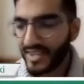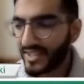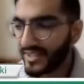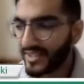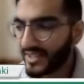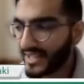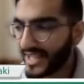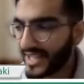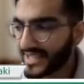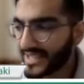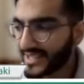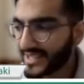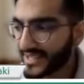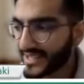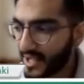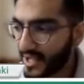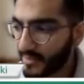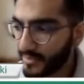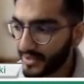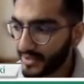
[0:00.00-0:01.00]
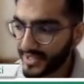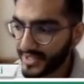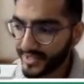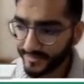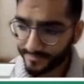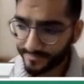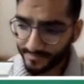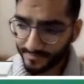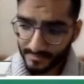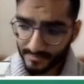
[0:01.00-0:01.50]
And then the next example
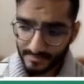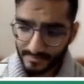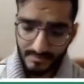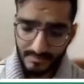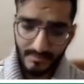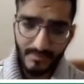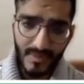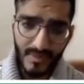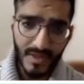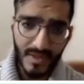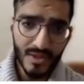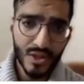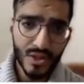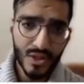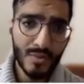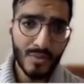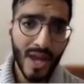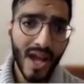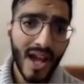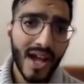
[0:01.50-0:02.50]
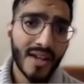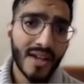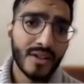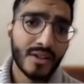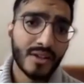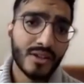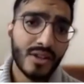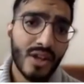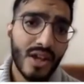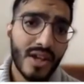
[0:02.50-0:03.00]
is
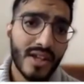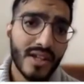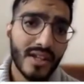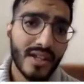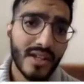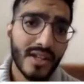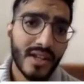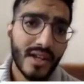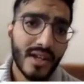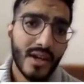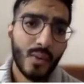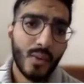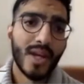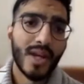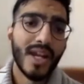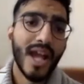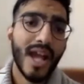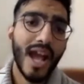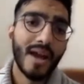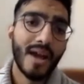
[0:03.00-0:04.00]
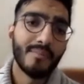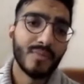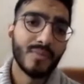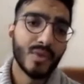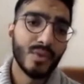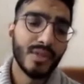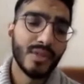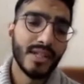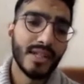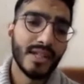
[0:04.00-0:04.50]
Subhanallahi
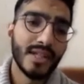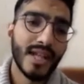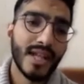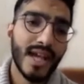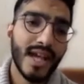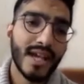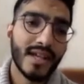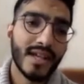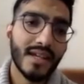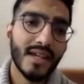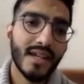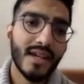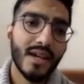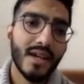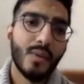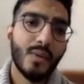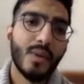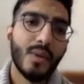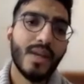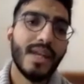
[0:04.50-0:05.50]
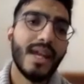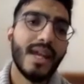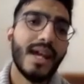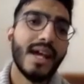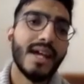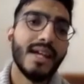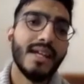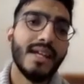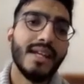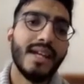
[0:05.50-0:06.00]
walhamdulillahi wa
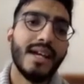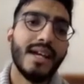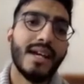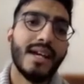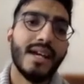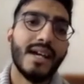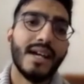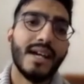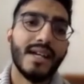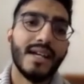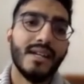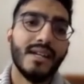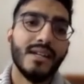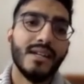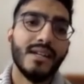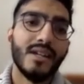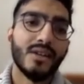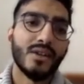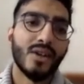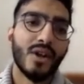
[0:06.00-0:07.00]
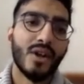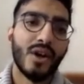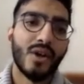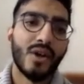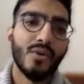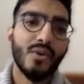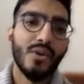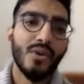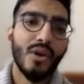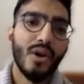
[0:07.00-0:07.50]
la ilaha
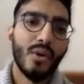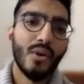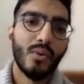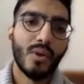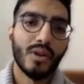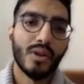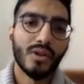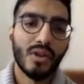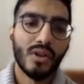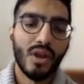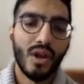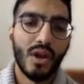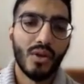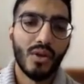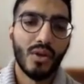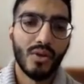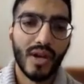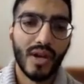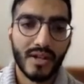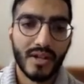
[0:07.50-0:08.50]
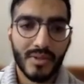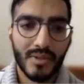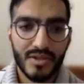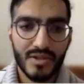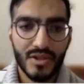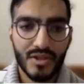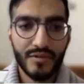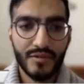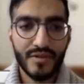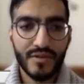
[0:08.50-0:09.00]
illallah wallahu
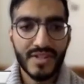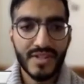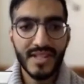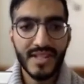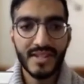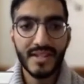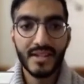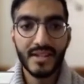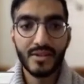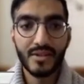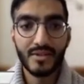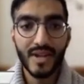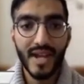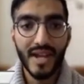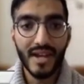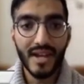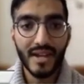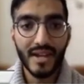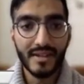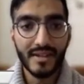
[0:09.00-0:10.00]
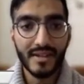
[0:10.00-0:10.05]
akbar. So if you see, the gray